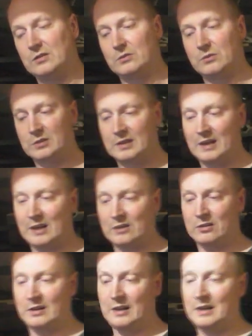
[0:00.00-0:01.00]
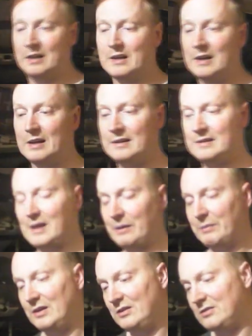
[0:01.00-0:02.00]
would it actually
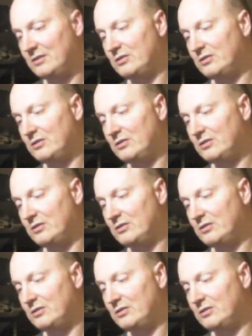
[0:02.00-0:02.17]
damage